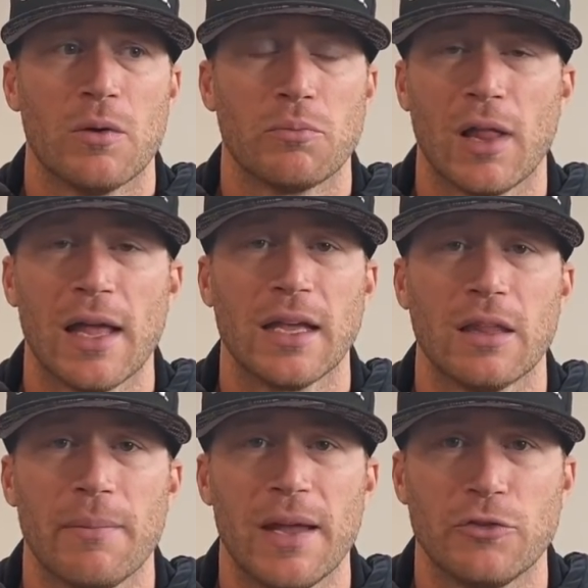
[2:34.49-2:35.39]
playing in
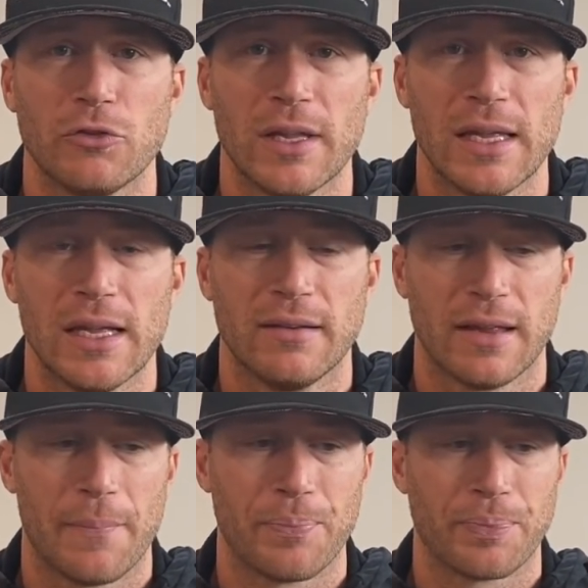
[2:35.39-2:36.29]
the major leagues
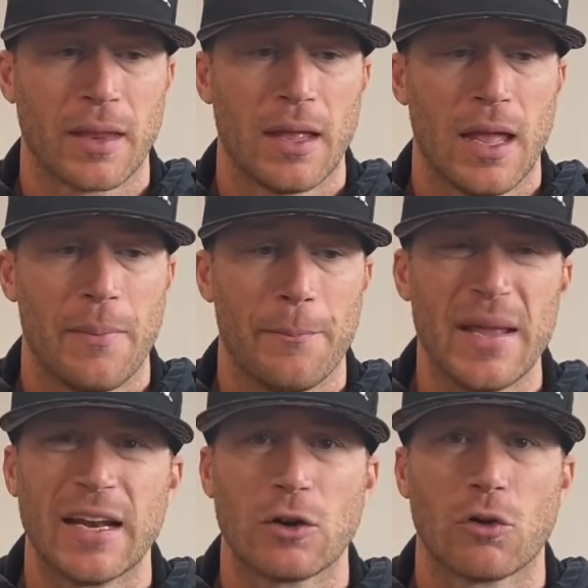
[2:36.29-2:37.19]
and, and
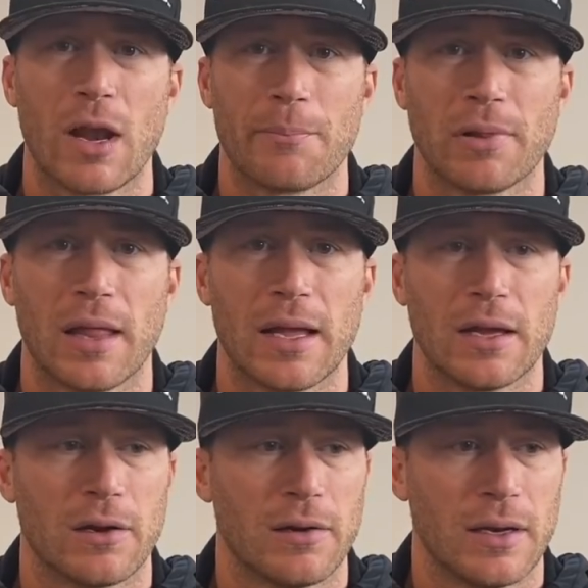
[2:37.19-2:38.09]
being a great
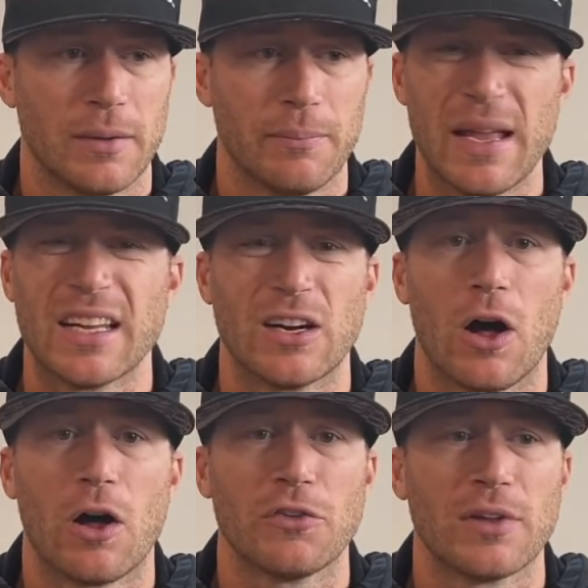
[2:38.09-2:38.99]
player and being an
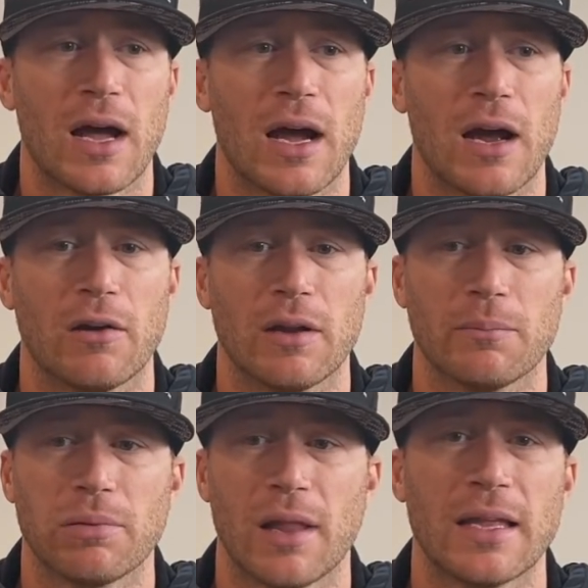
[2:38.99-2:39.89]
all-star and
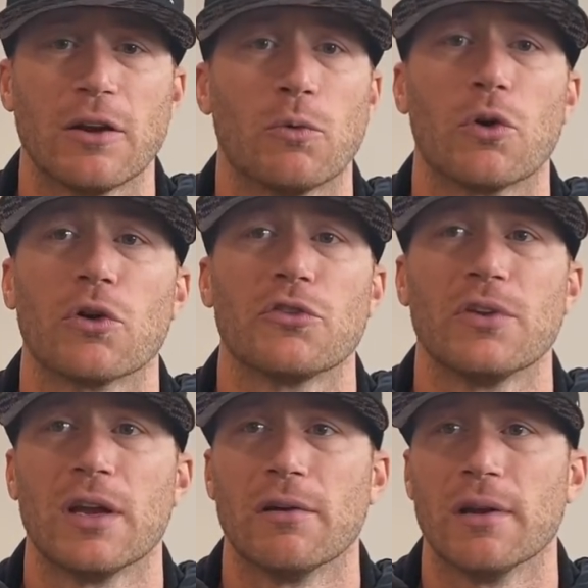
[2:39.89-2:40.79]
playing in a World
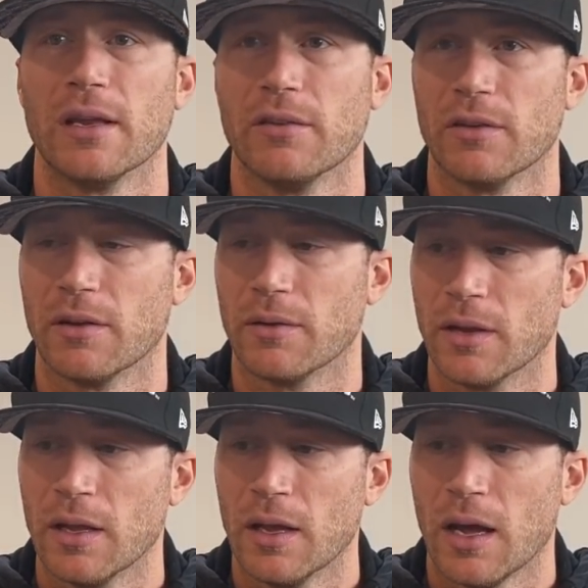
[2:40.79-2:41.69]
Series and
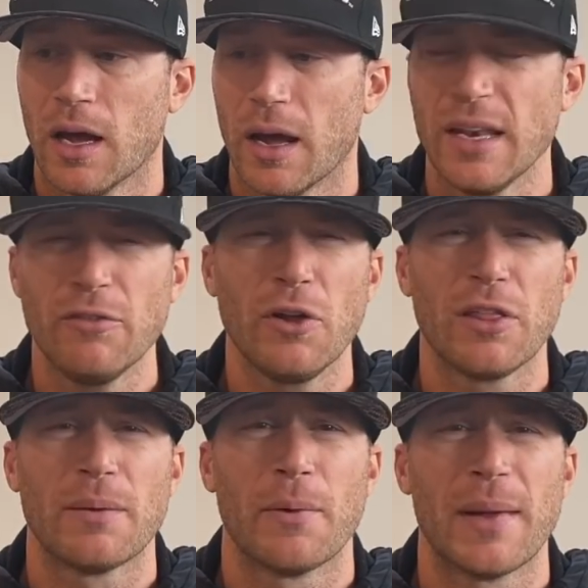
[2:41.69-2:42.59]
Uh, I never really
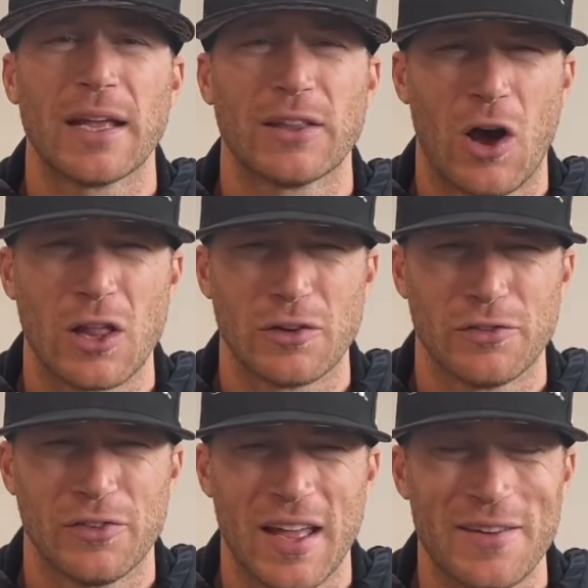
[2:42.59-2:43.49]
thought about making the Hall of
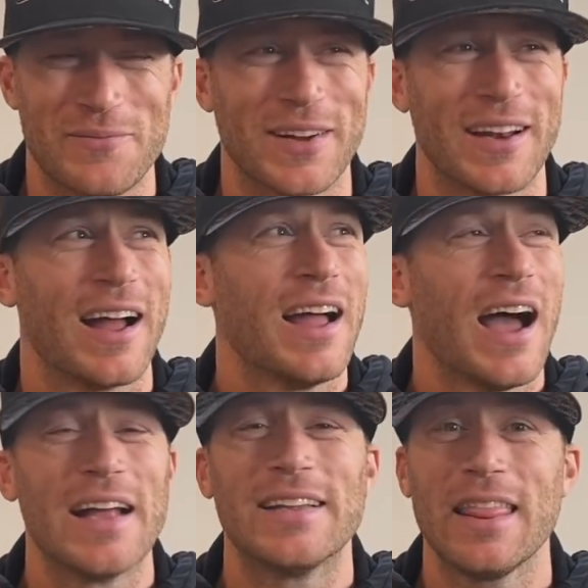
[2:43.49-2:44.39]
Fame, but
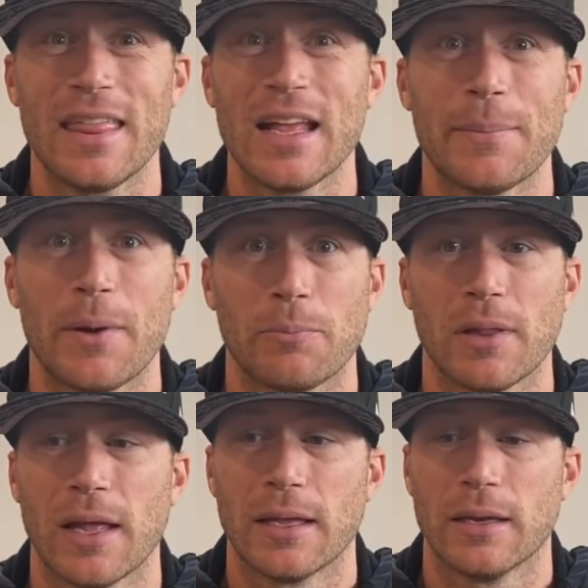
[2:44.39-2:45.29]
I, I did think about
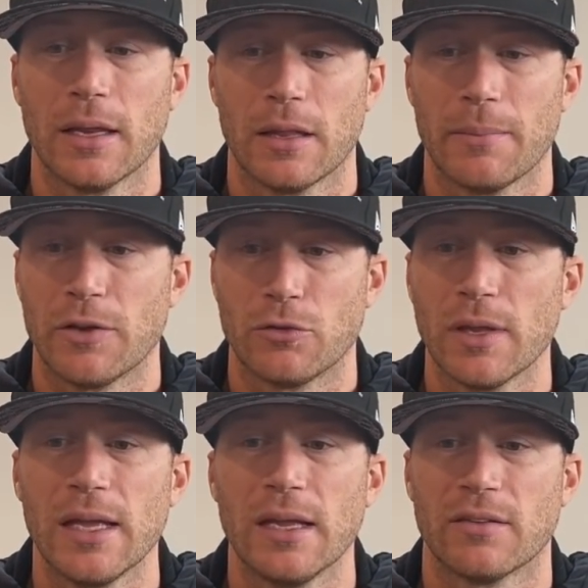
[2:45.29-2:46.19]
playing in the major
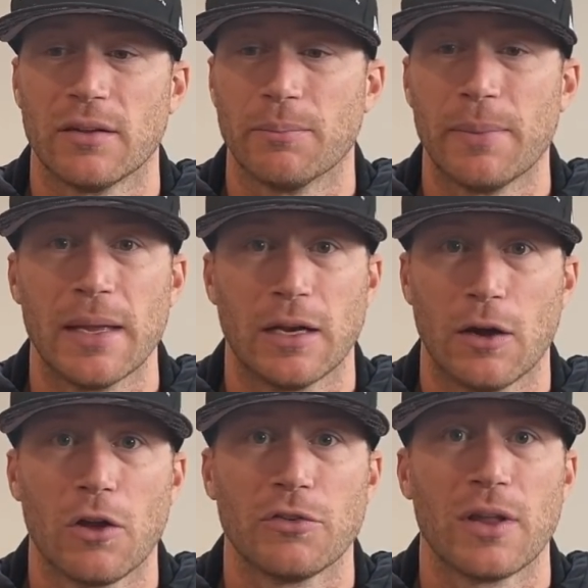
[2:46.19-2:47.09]
leagues and being an
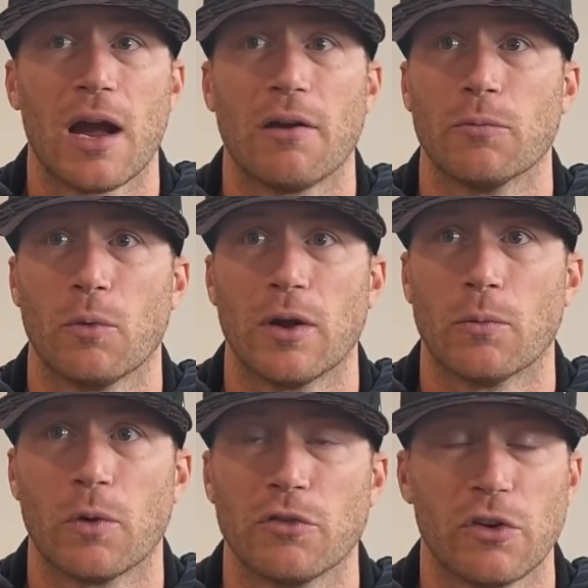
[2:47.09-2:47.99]
all-star and winning a
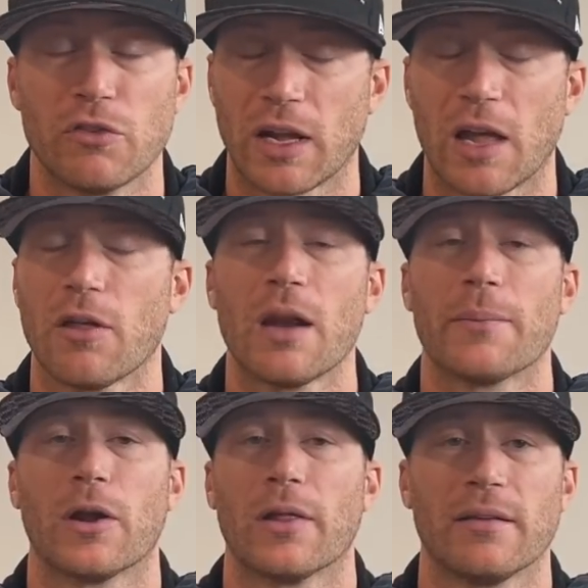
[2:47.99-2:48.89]
World Series. Like I thought
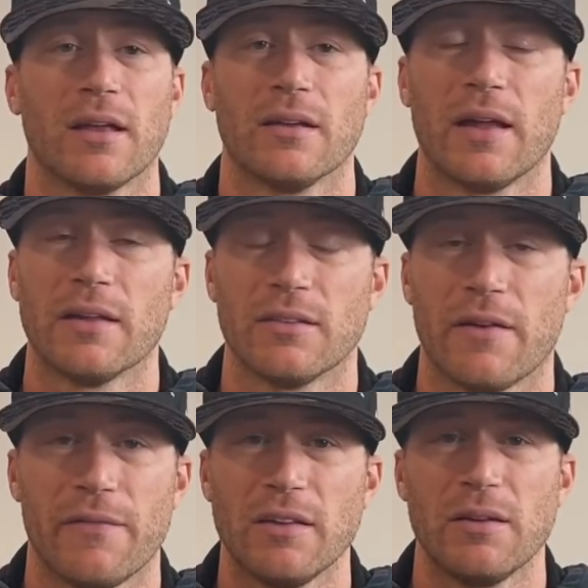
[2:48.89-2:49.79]
about all that st
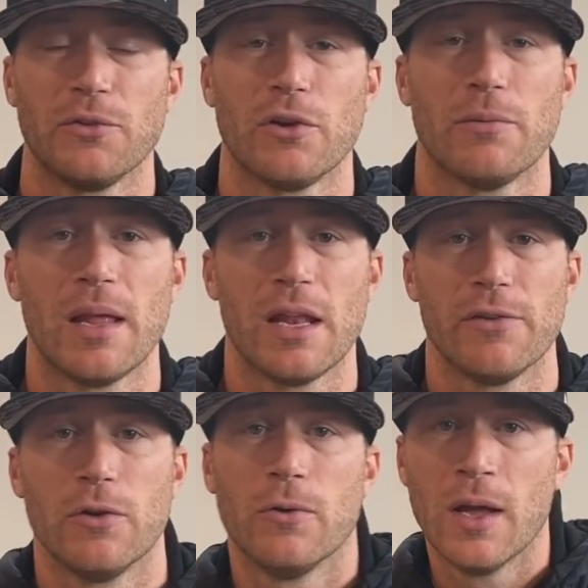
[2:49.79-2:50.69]
stuff, as I'm sure many of
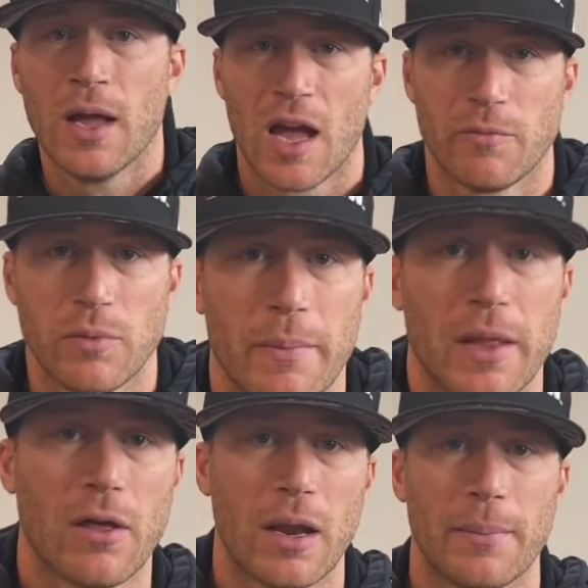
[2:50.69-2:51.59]
you have probably
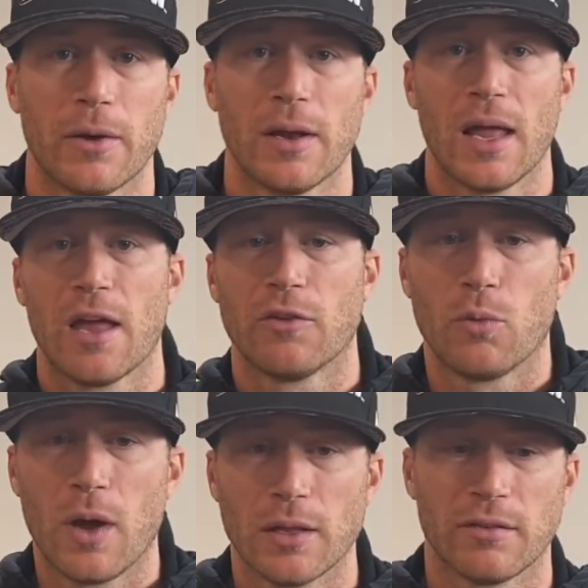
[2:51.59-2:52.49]
thought about it as
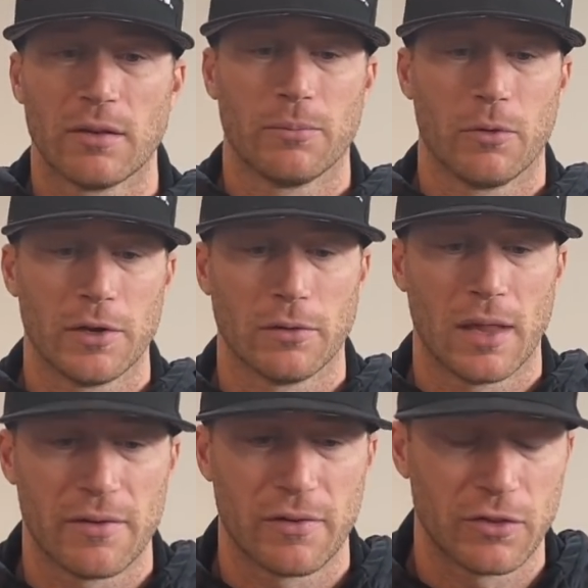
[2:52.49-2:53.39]
well at some point in
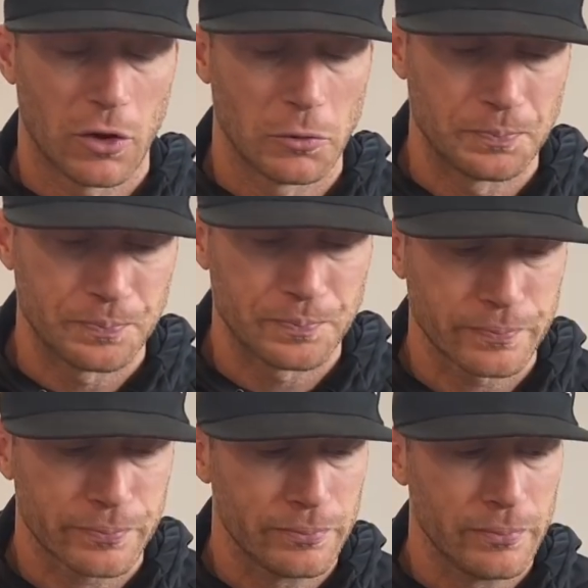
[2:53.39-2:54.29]
your life. And so
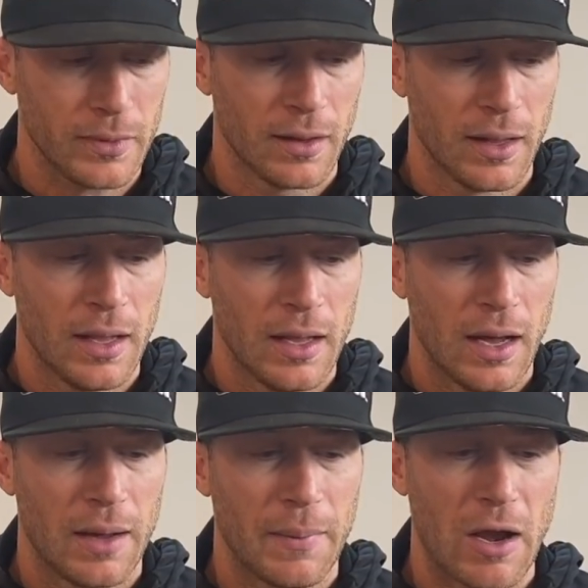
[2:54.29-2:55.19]

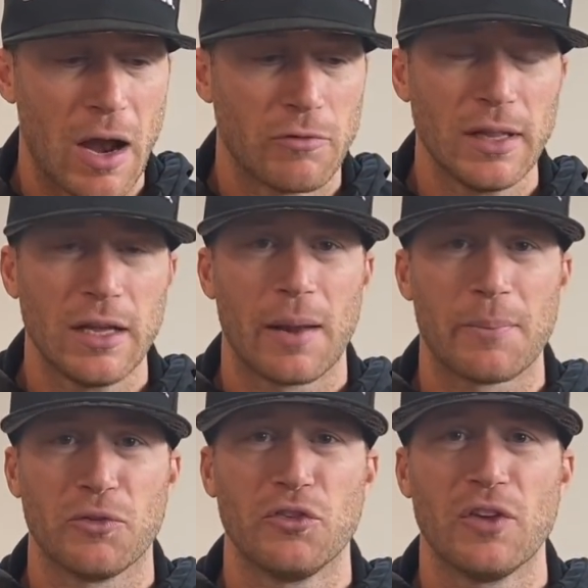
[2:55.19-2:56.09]
um, I, I really got
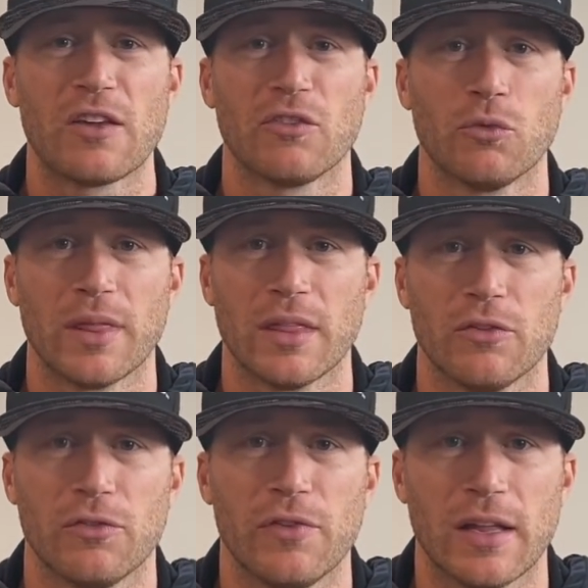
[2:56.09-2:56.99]
obsessed with
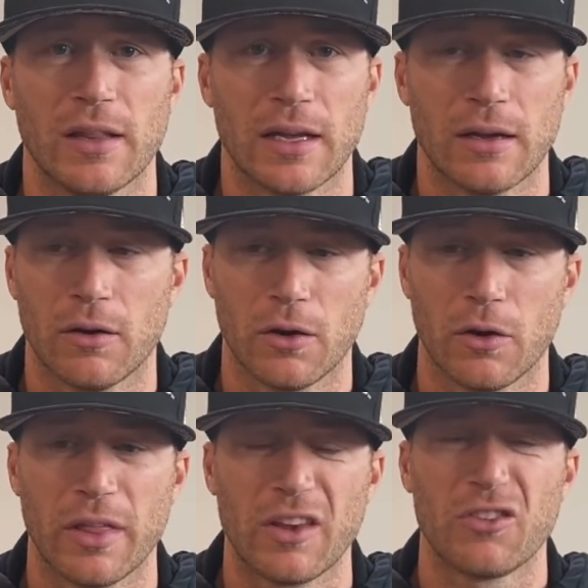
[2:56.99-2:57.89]
this feeling or,
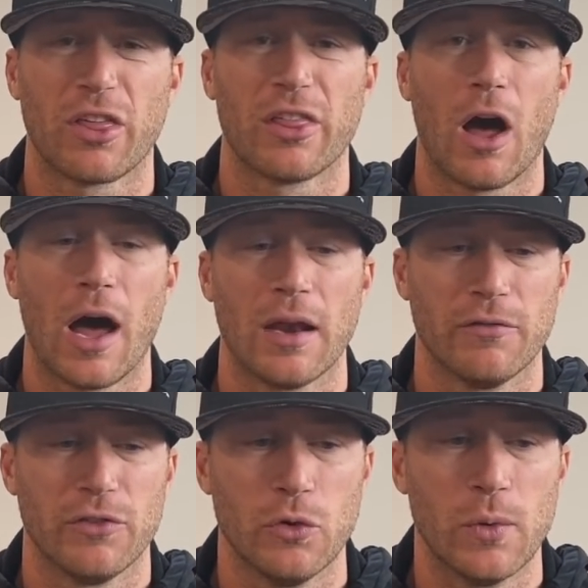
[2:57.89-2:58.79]
or this thought of
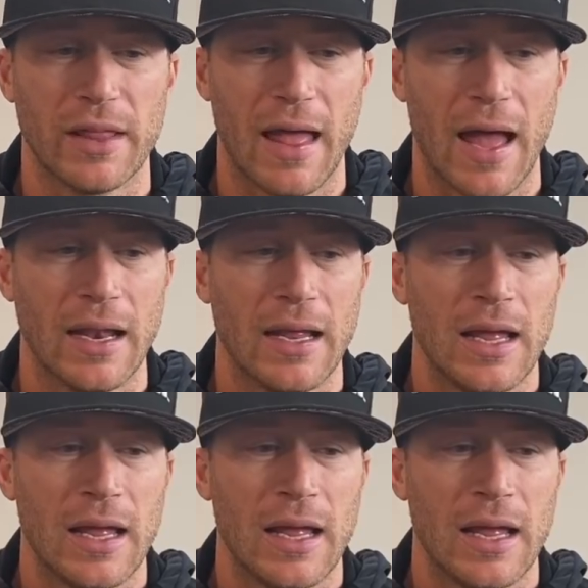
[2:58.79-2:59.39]
doing that.